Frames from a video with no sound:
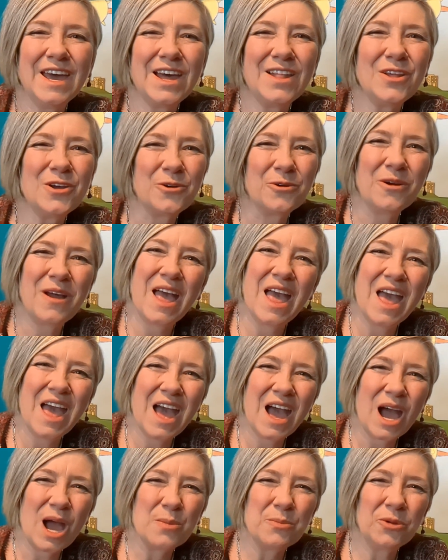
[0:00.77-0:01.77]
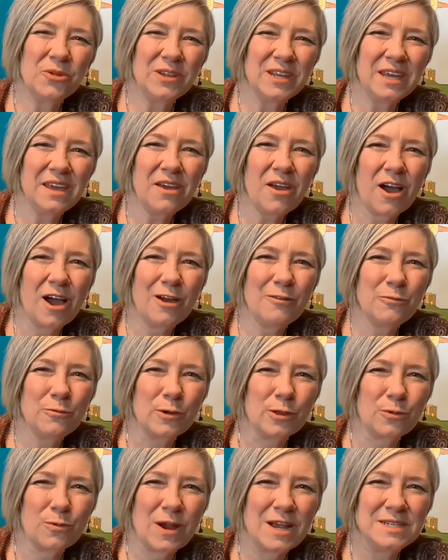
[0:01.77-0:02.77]
Hello, I'm Malia Goff
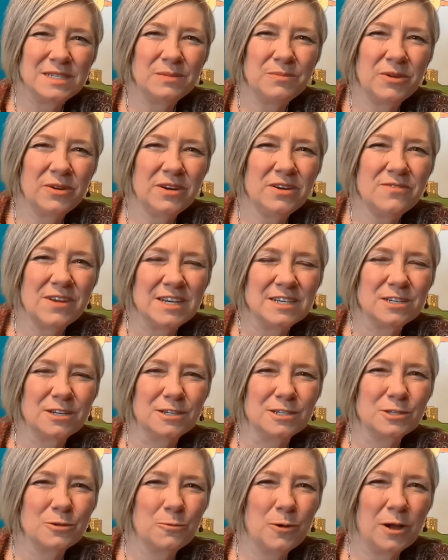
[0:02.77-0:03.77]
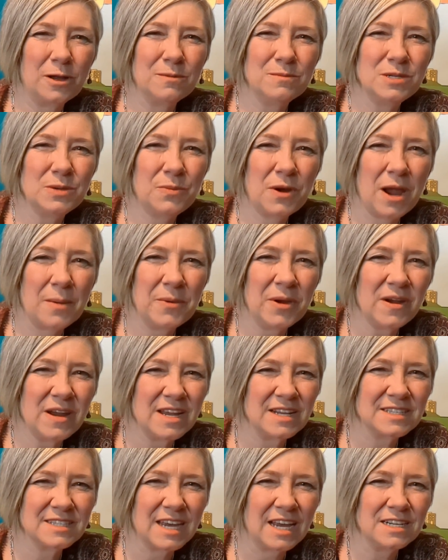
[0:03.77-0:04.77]
with Rising Moon Adventures. Welcome to
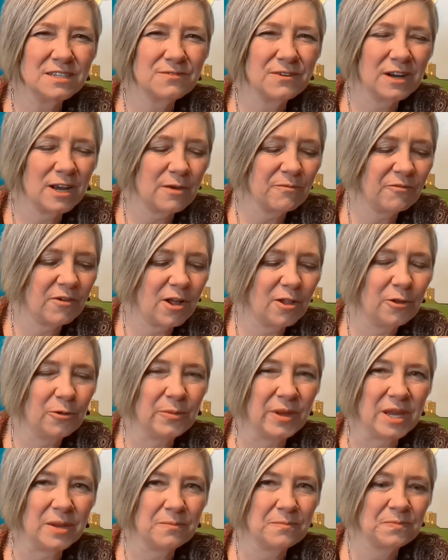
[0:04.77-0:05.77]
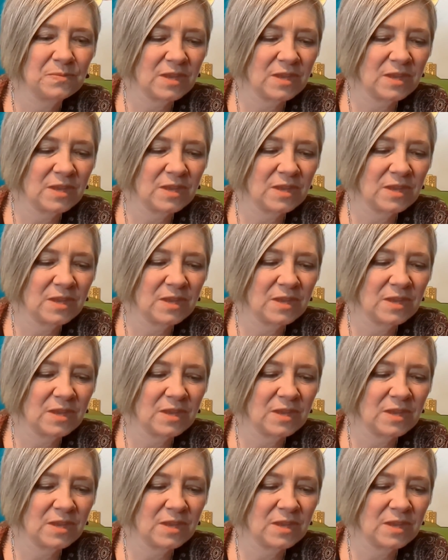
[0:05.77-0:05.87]
Primary Insights for Come Follow Me.